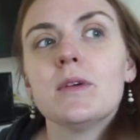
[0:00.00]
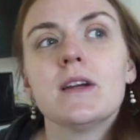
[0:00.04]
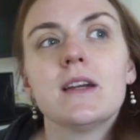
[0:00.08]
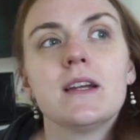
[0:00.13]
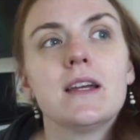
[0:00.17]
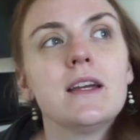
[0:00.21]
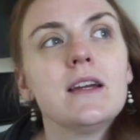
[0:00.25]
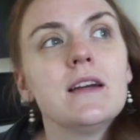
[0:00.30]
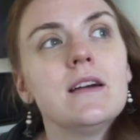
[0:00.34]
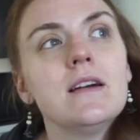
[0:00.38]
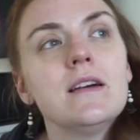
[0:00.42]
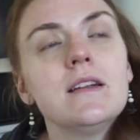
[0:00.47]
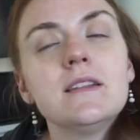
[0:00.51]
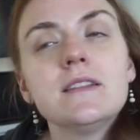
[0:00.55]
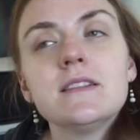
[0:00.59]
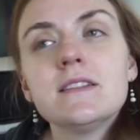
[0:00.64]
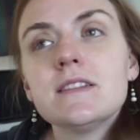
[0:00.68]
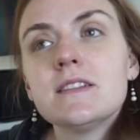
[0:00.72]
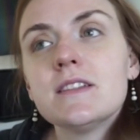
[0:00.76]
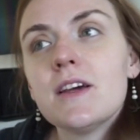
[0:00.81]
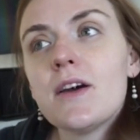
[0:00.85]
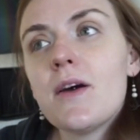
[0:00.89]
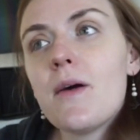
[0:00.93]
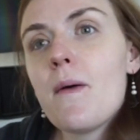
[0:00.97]
working on
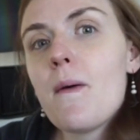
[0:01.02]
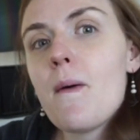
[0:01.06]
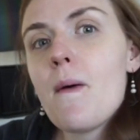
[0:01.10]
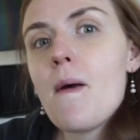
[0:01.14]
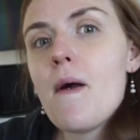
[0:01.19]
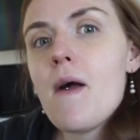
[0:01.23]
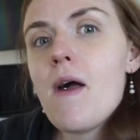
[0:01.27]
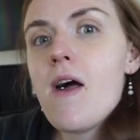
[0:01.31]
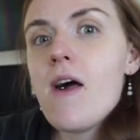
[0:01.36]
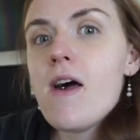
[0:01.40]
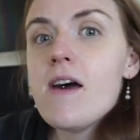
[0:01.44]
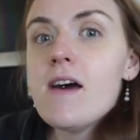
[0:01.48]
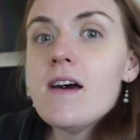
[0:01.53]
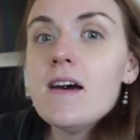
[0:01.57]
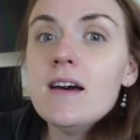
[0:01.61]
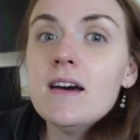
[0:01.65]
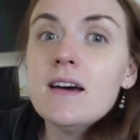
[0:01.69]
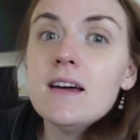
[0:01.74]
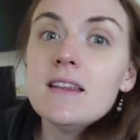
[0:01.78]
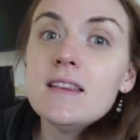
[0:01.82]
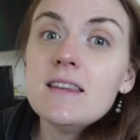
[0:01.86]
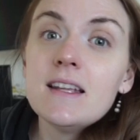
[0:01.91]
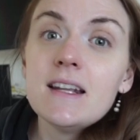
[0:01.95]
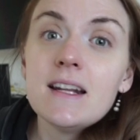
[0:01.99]
so
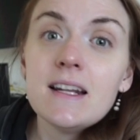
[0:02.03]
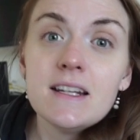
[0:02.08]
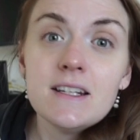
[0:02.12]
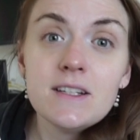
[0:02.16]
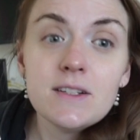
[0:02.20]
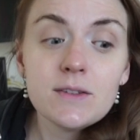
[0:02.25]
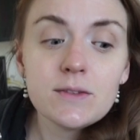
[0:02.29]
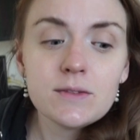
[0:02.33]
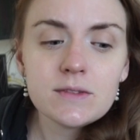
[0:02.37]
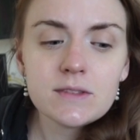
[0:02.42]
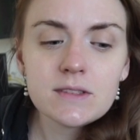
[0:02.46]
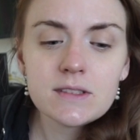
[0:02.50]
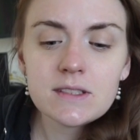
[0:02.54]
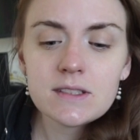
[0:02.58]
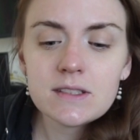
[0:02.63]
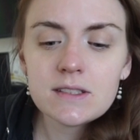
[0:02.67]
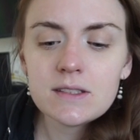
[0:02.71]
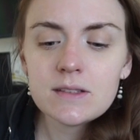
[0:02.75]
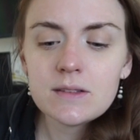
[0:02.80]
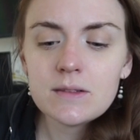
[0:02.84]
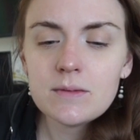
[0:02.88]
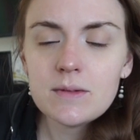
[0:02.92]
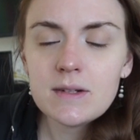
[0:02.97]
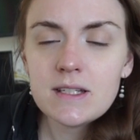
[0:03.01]
that I
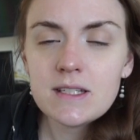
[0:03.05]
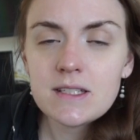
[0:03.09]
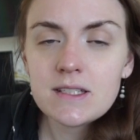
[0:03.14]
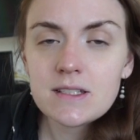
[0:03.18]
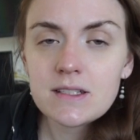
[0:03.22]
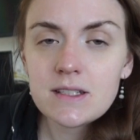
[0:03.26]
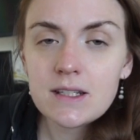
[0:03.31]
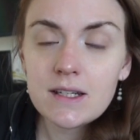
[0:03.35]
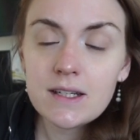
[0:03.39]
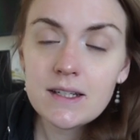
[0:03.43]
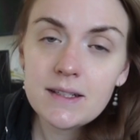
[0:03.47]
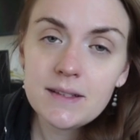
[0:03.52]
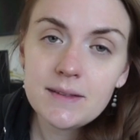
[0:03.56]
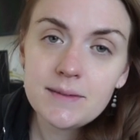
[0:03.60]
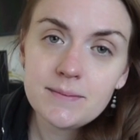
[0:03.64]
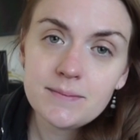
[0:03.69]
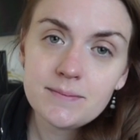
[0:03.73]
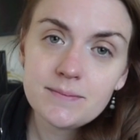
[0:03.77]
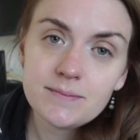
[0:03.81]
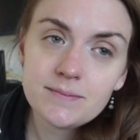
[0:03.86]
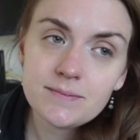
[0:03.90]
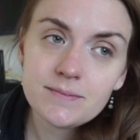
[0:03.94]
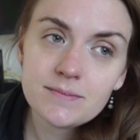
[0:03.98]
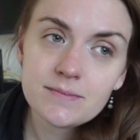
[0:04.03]
don't waste
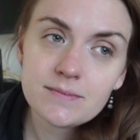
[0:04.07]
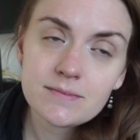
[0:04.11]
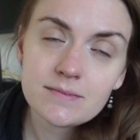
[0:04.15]
time.